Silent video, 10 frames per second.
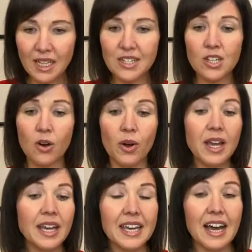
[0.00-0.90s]
So,
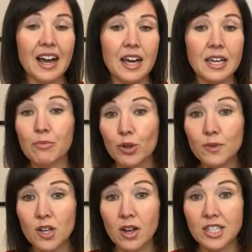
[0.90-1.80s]
uh,
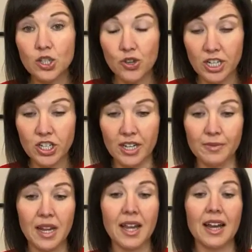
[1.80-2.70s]
improved
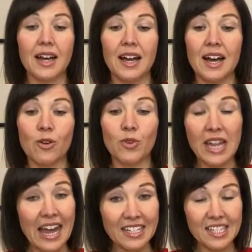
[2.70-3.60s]
concentration uh,
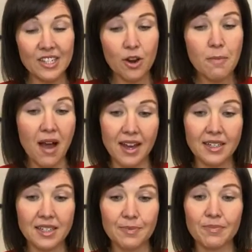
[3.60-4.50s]
relaxes our
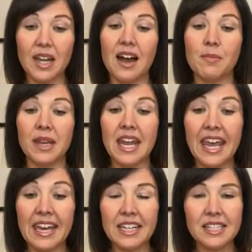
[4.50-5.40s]
mind. Um, it
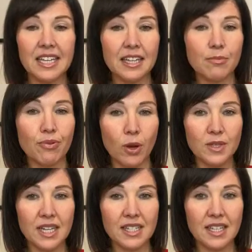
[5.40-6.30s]
aids in
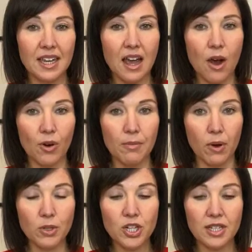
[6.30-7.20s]
processing our
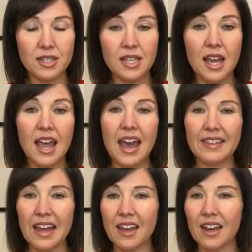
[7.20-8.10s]
emotions,
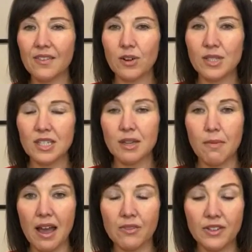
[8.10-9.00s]
and that kind of goes into
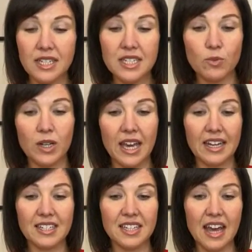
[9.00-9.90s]
mindfulness, and we'll get
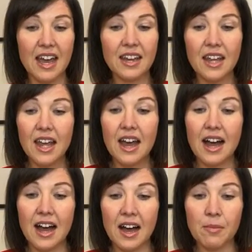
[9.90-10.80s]
into that.
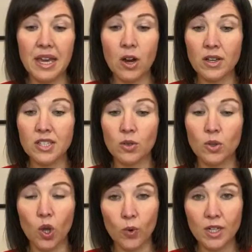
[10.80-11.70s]
Um, it also
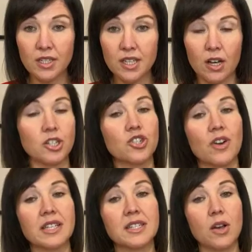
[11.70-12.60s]
lowers our
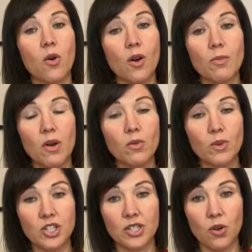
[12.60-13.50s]
stress hormone,
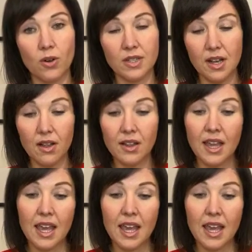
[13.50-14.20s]
which is cortisol.